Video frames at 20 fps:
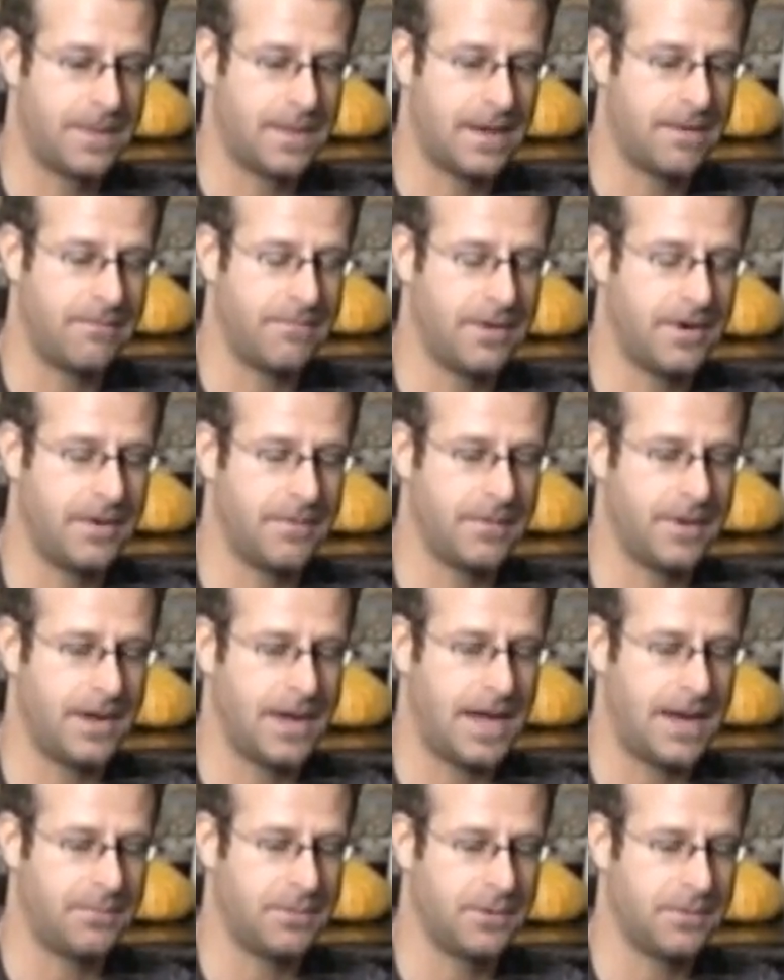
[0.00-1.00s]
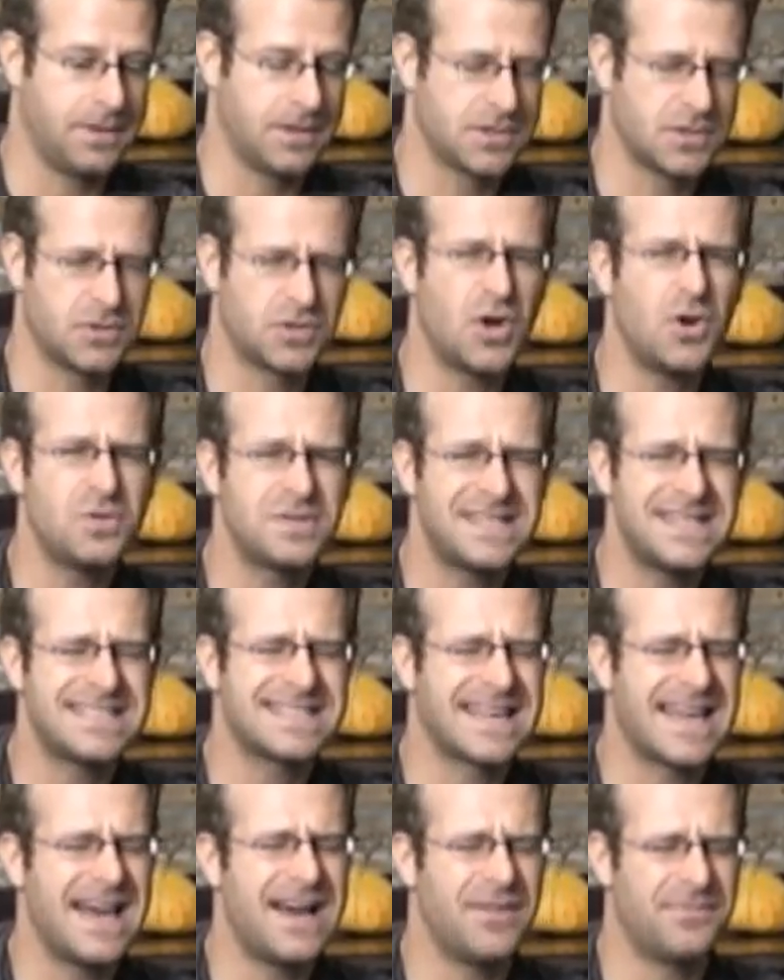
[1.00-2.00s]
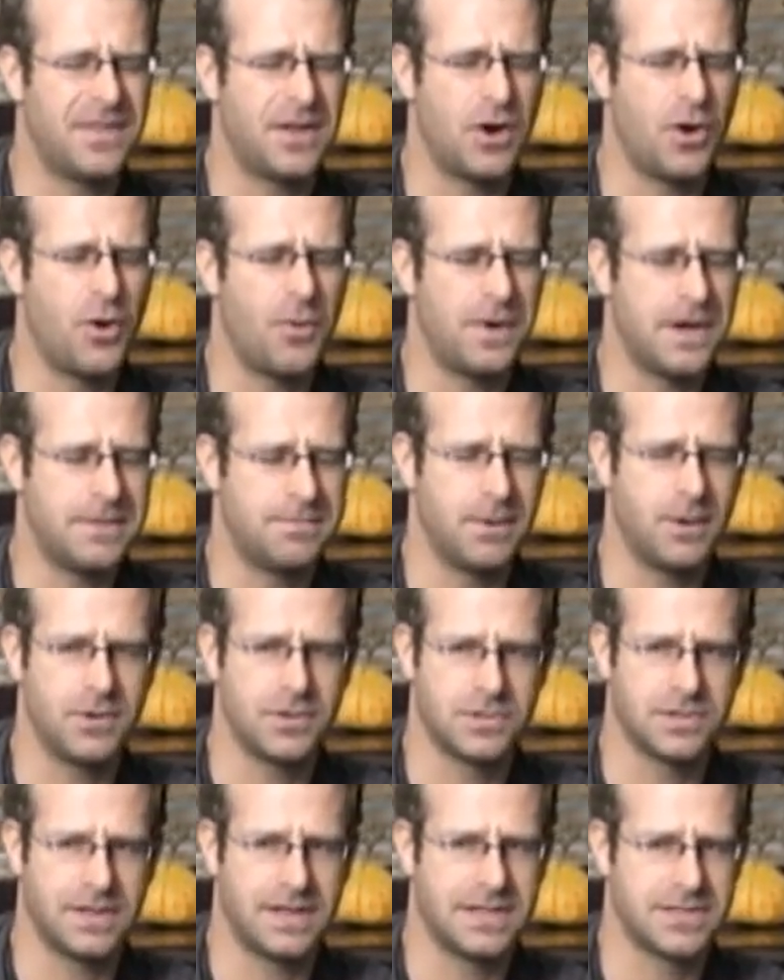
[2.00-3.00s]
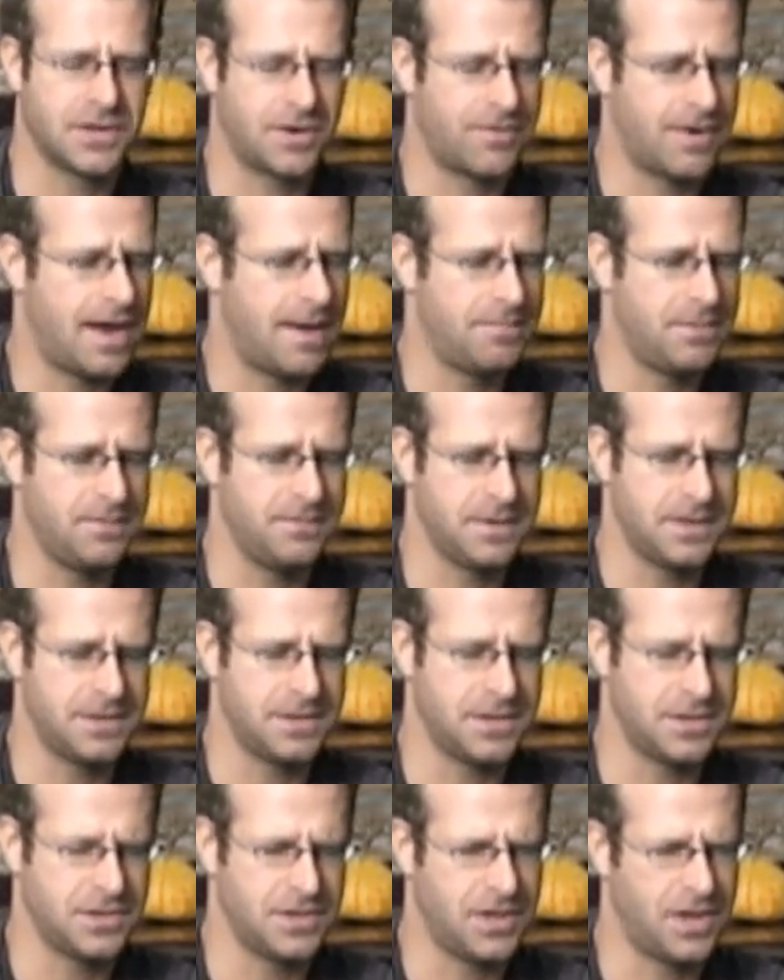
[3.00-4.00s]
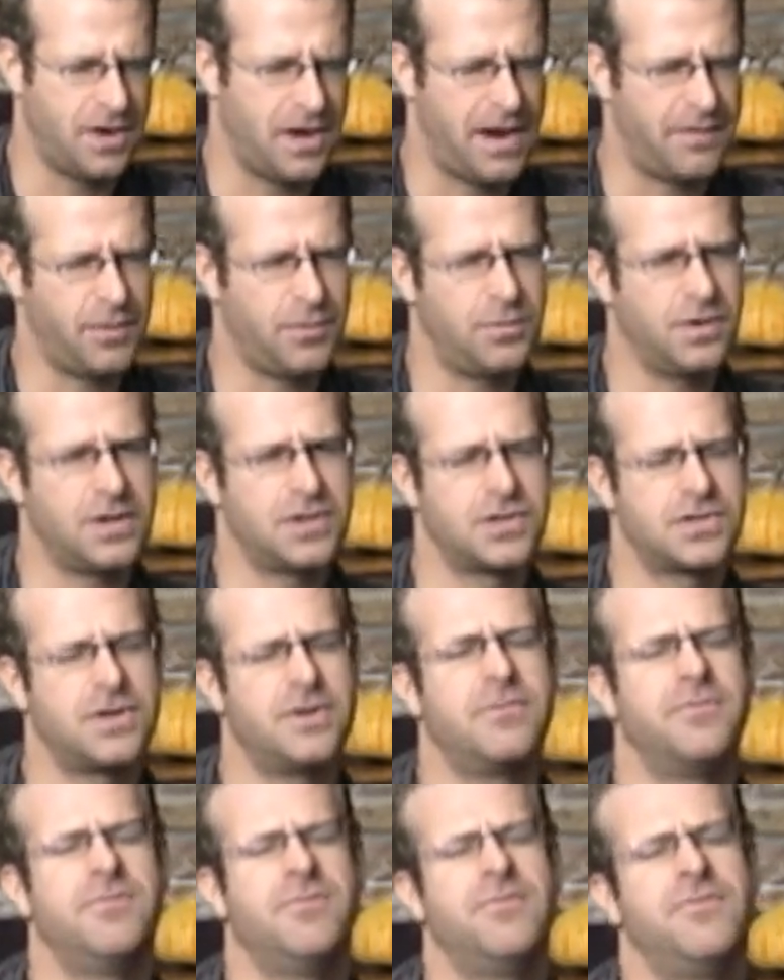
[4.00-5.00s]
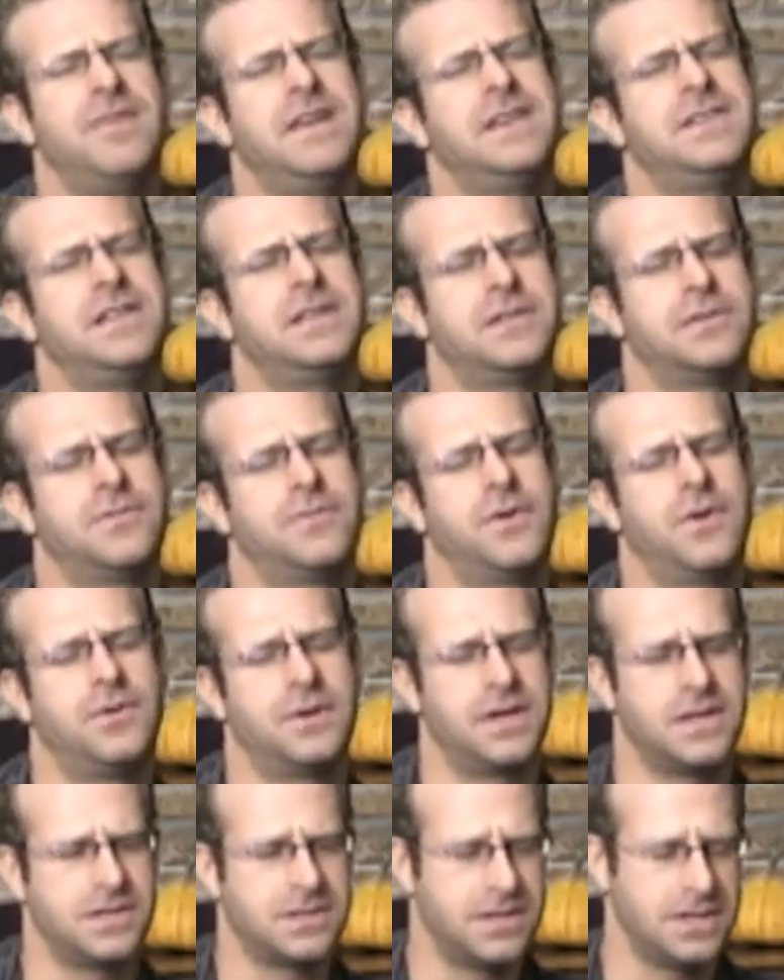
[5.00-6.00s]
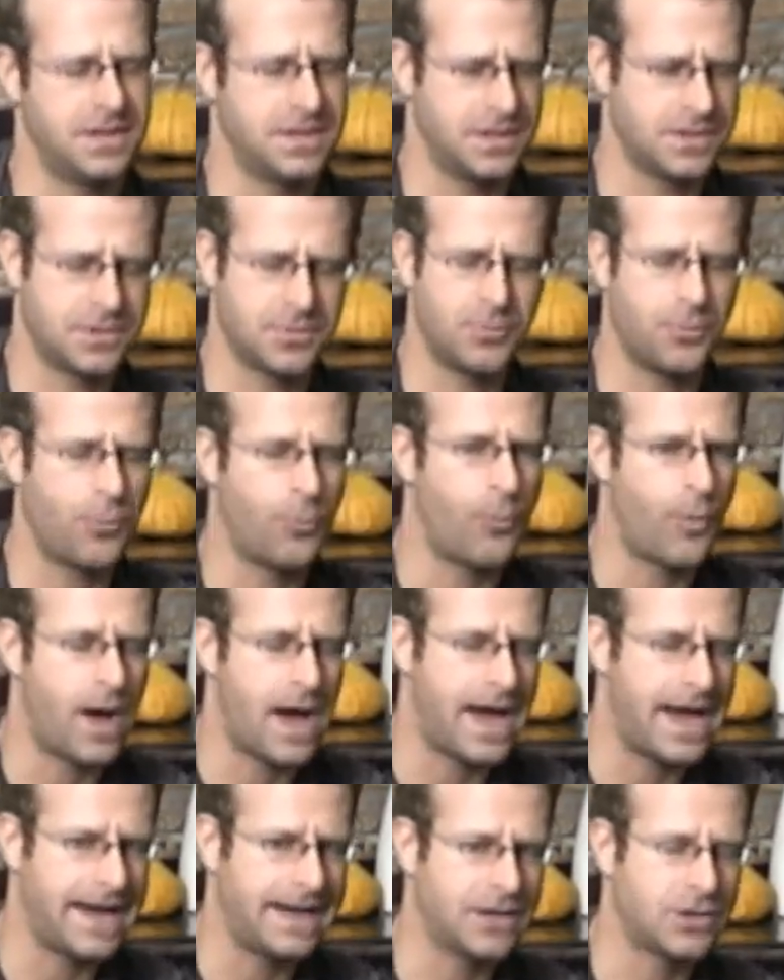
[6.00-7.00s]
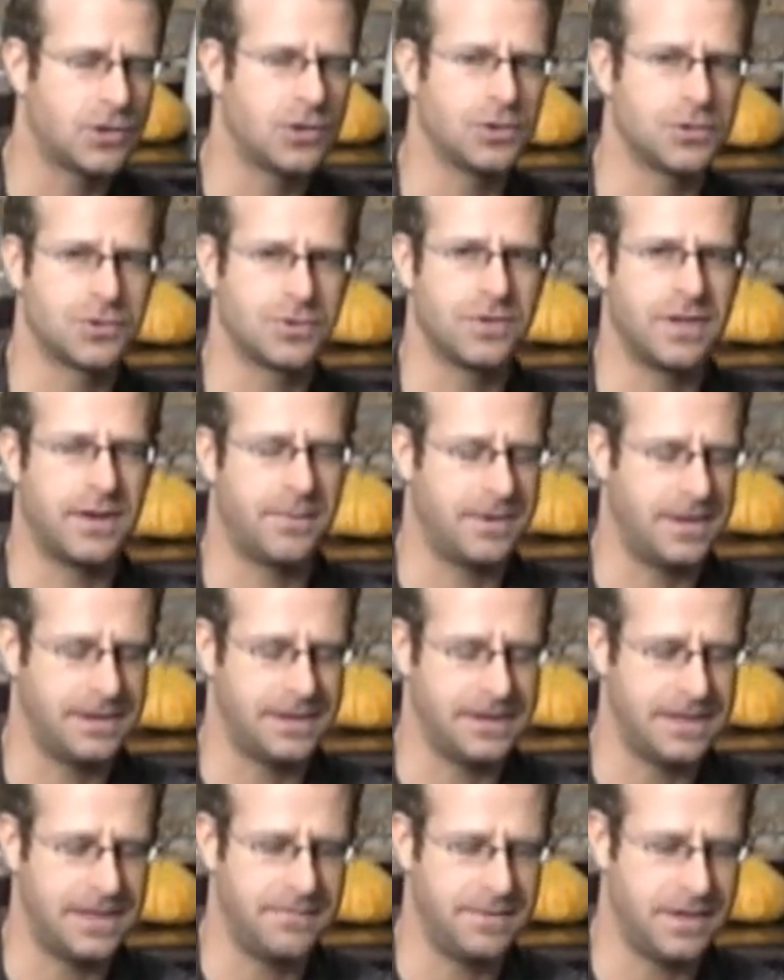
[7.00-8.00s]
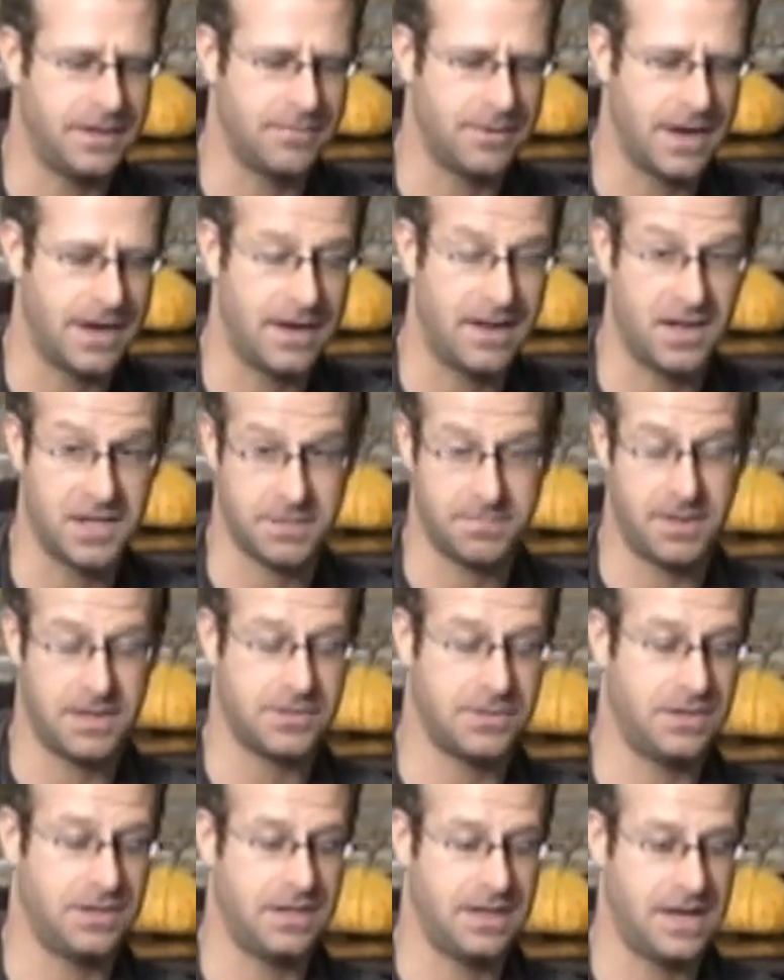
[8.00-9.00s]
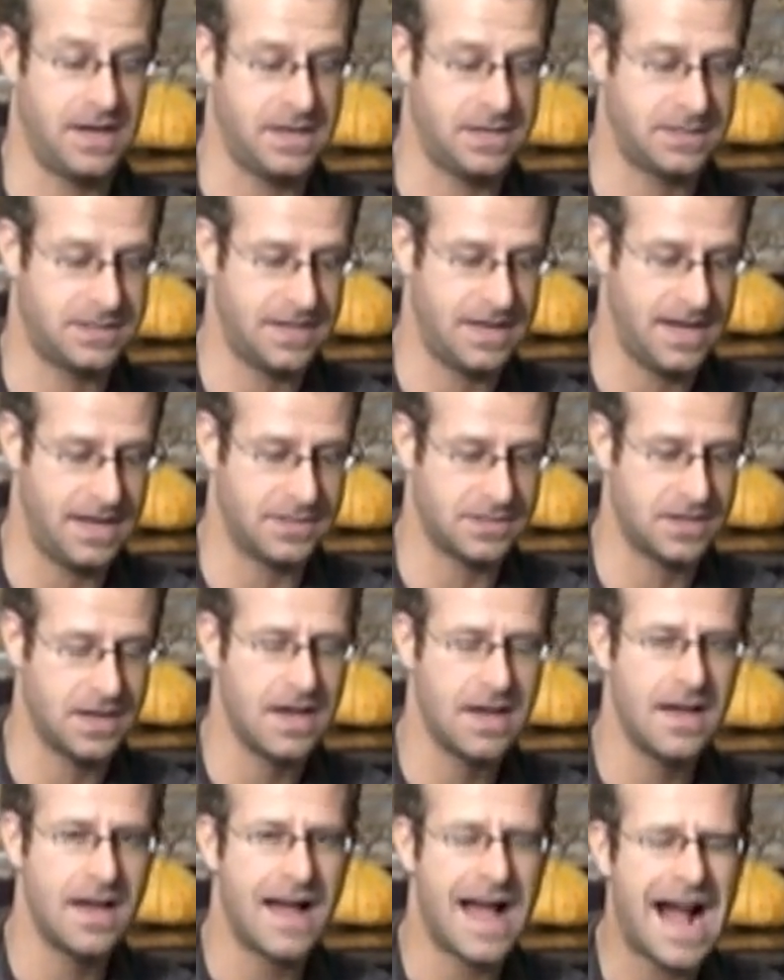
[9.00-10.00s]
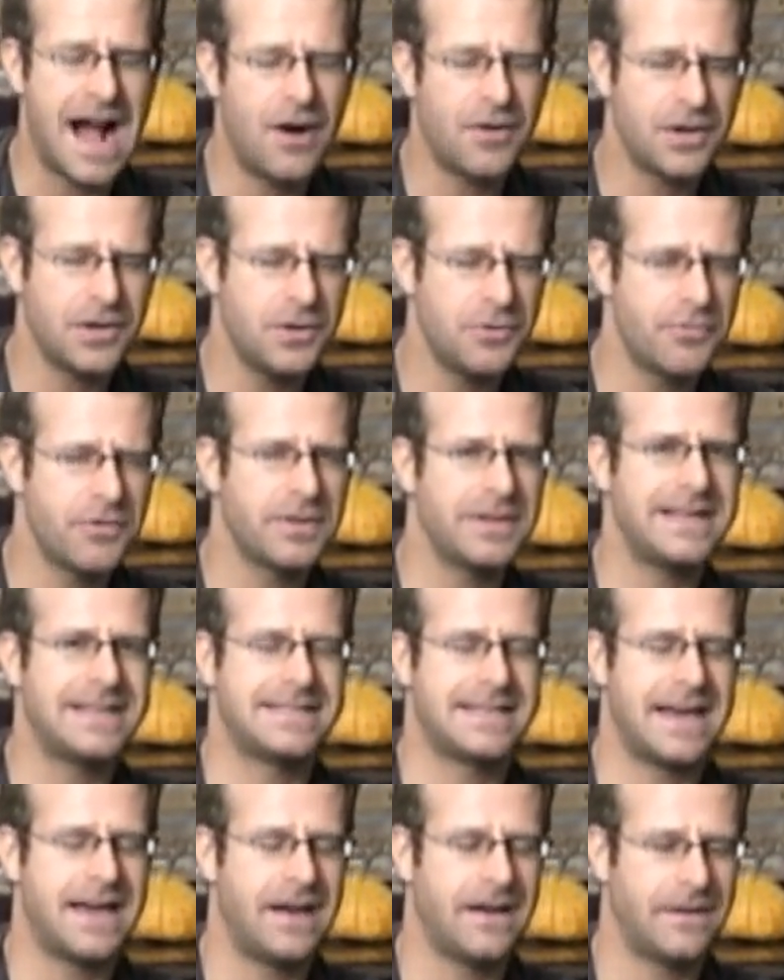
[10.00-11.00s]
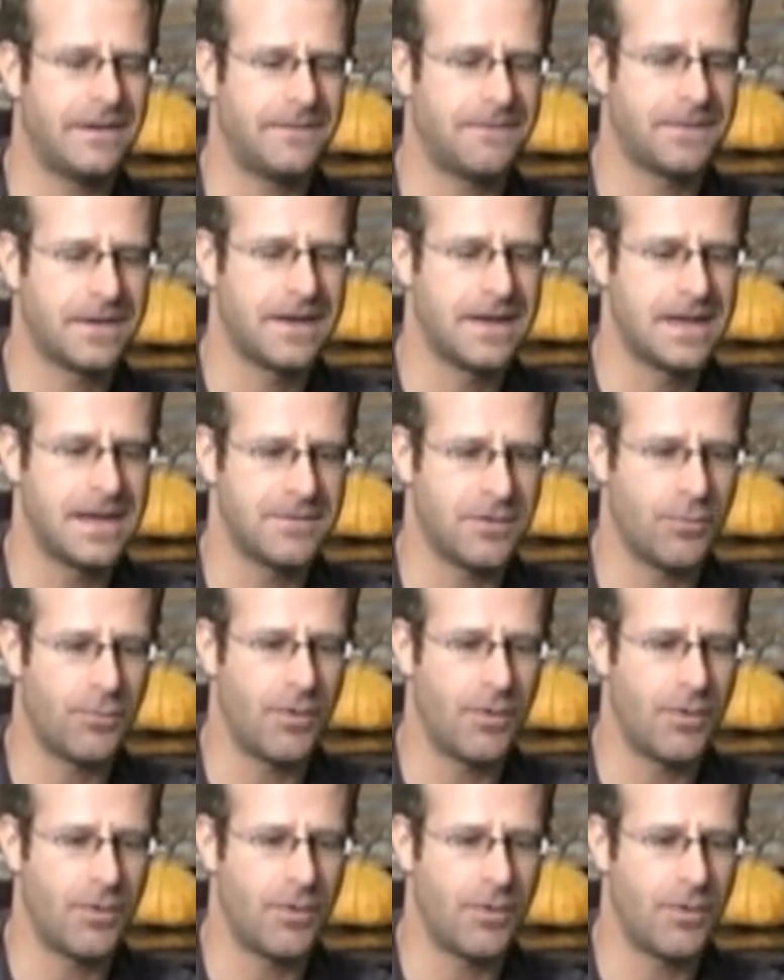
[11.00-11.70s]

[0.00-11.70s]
I'm very, very happy with it. So don't discount that 08 Beaujolais is a crappy vintage. You know, everyone is so vintage focused in this wine culture that we live in right now, especially in the United States. How can you really tell if a